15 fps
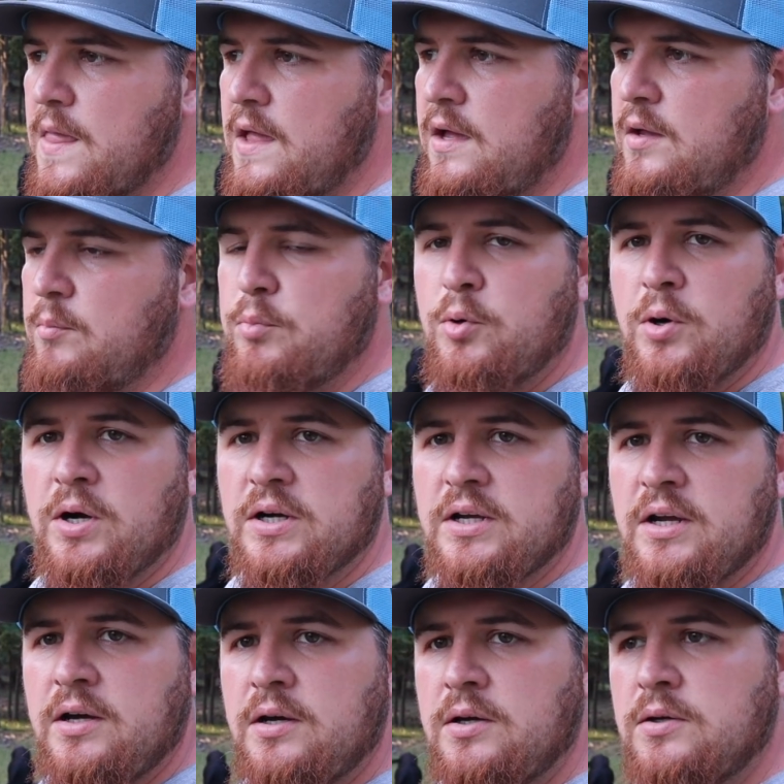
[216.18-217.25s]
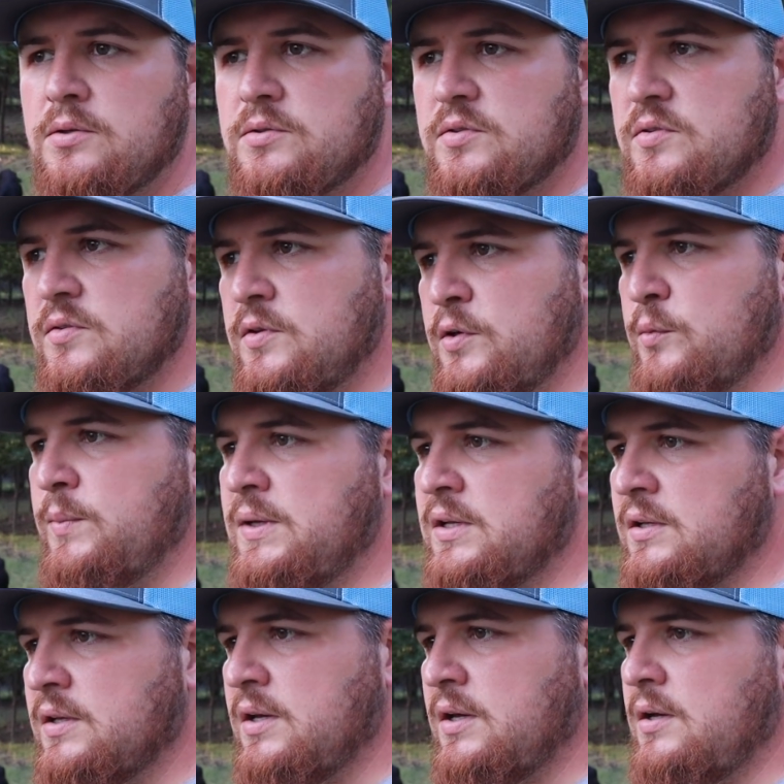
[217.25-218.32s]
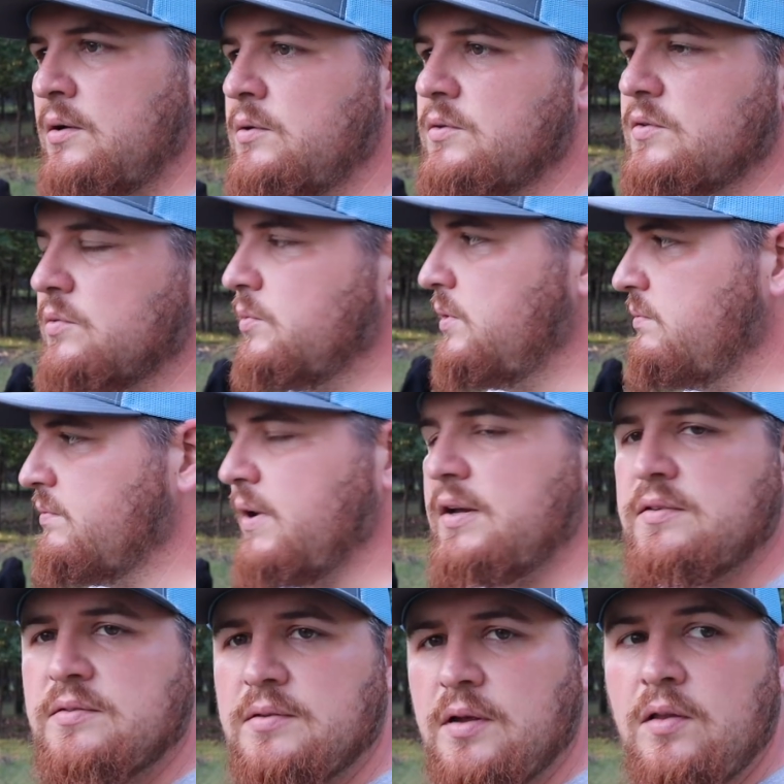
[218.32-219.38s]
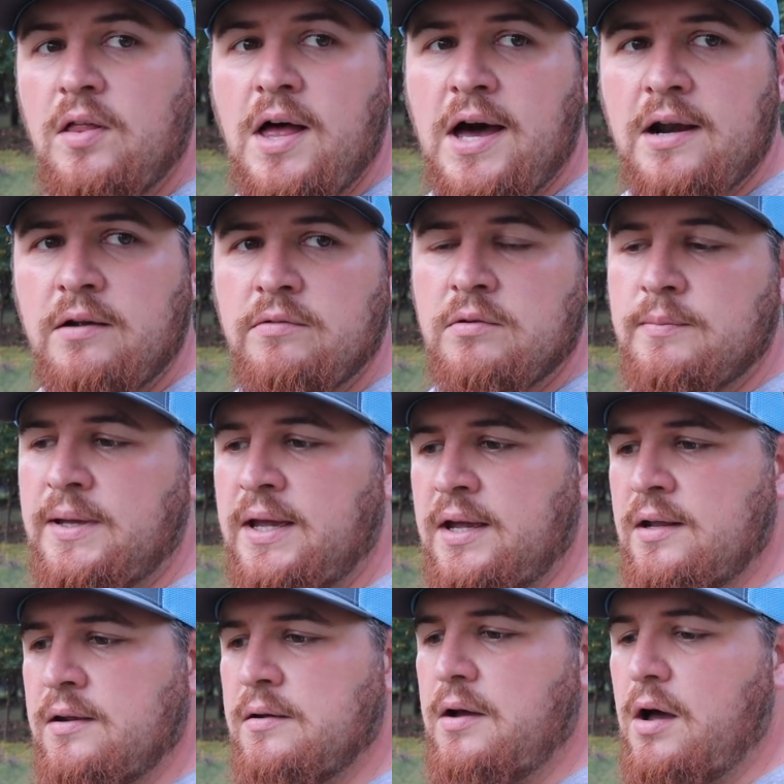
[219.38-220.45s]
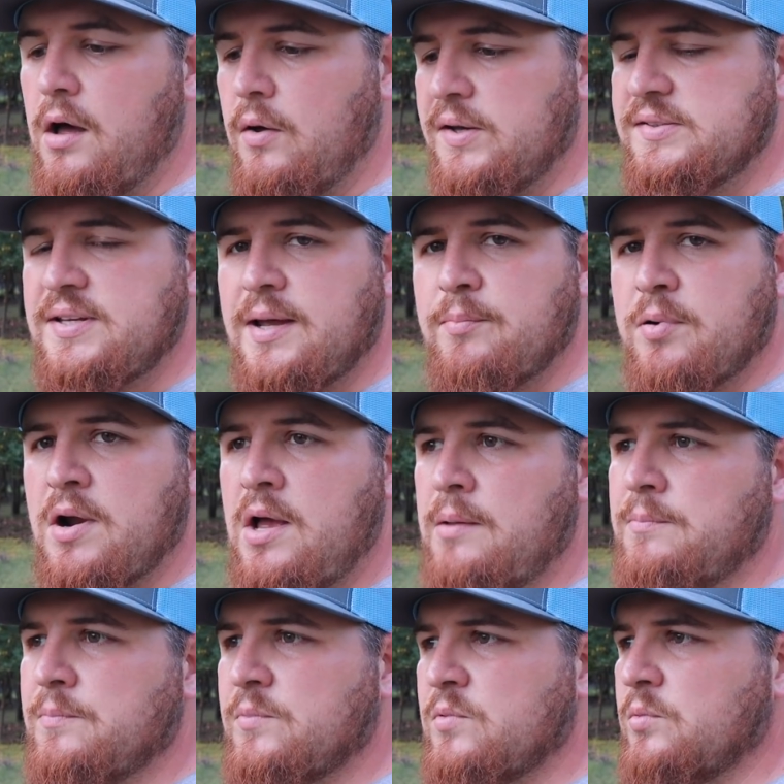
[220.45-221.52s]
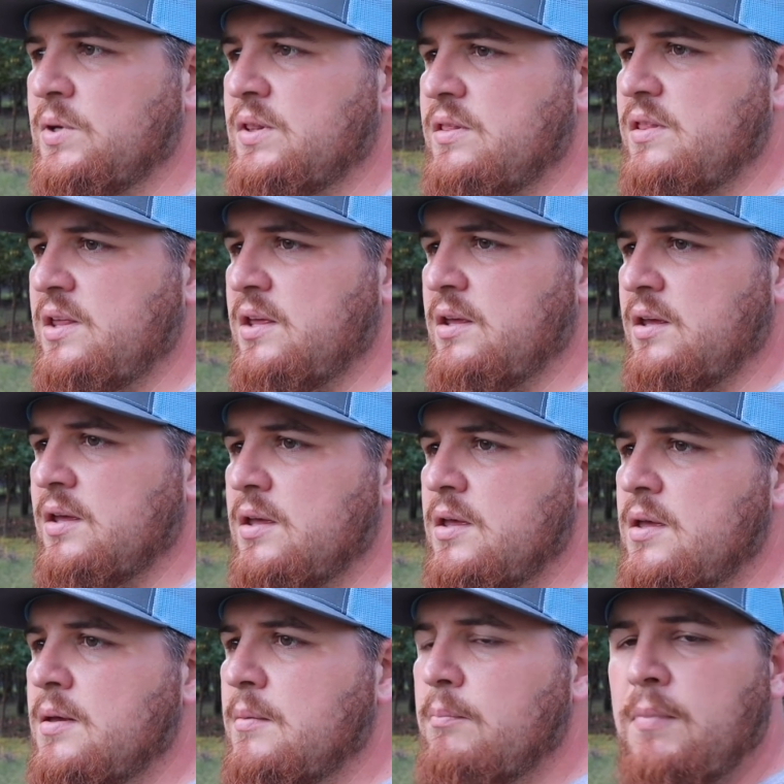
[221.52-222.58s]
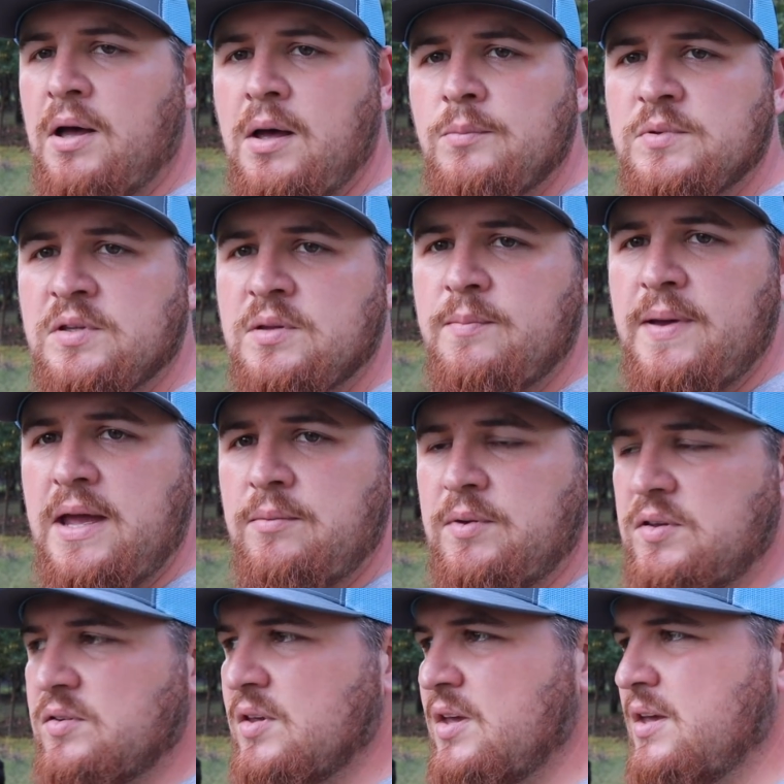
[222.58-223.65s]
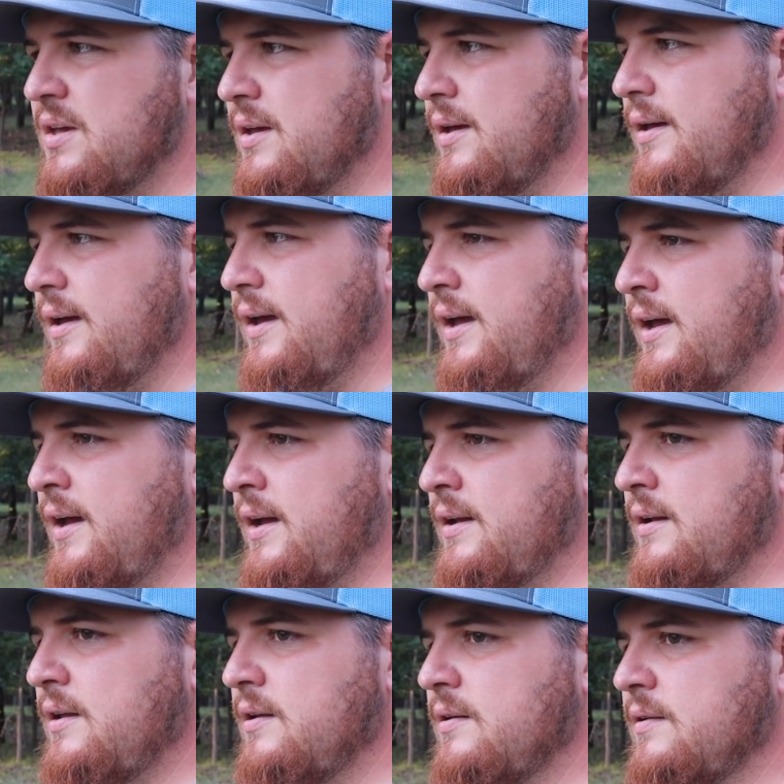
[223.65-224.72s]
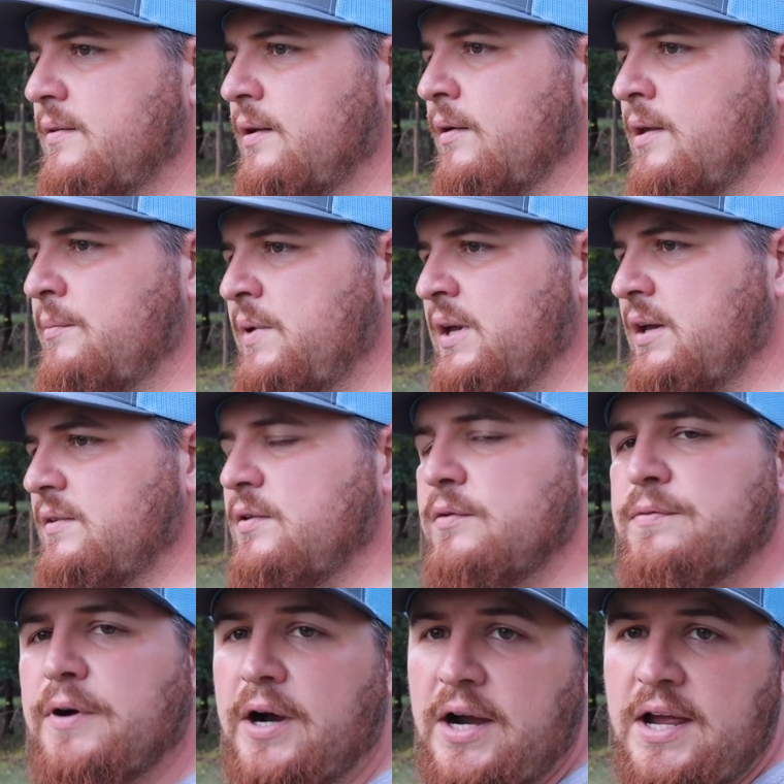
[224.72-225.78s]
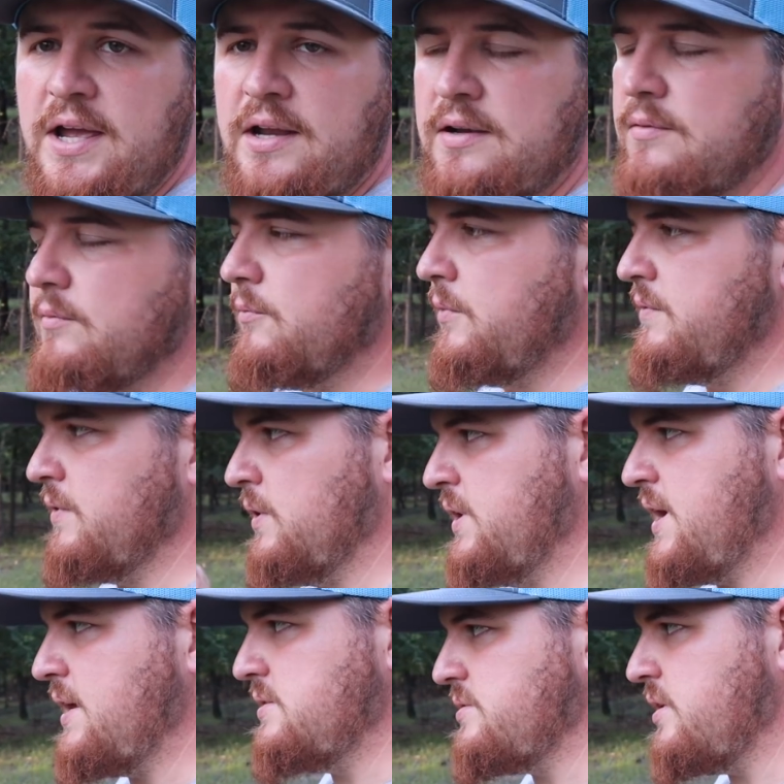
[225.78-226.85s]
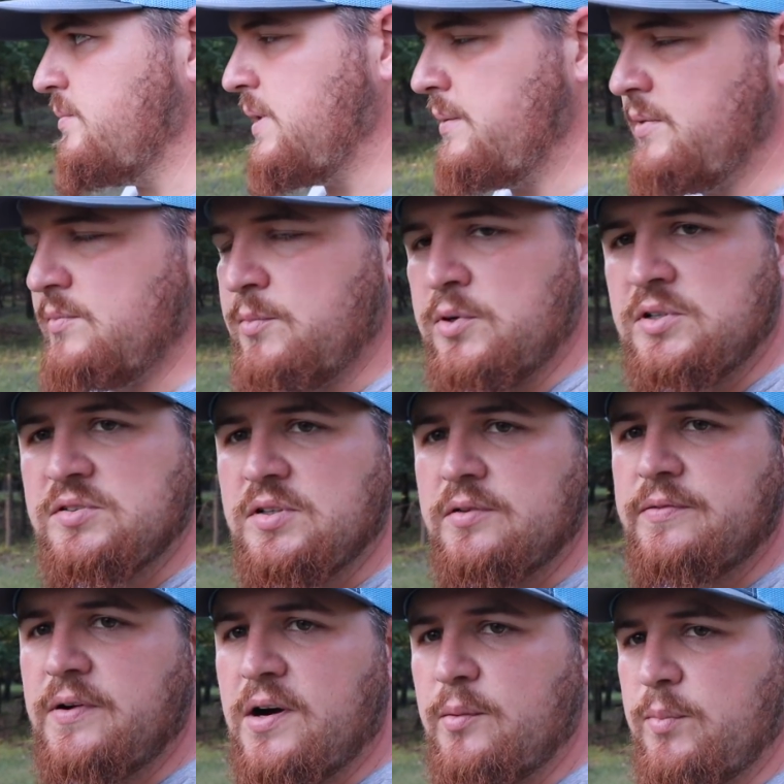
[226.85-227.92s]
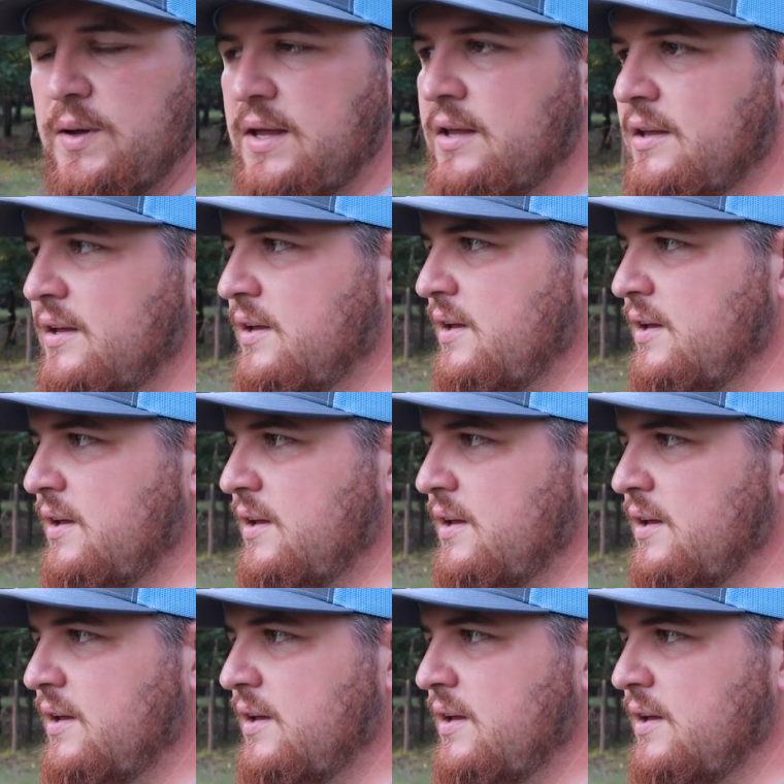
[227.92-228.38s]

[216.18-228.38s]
uh, Boer goats, Nubian goats. We've raised a lot of them and always had problems with the moms and the babies. And don't let me get too far ahead. We've only had three babies born so far, but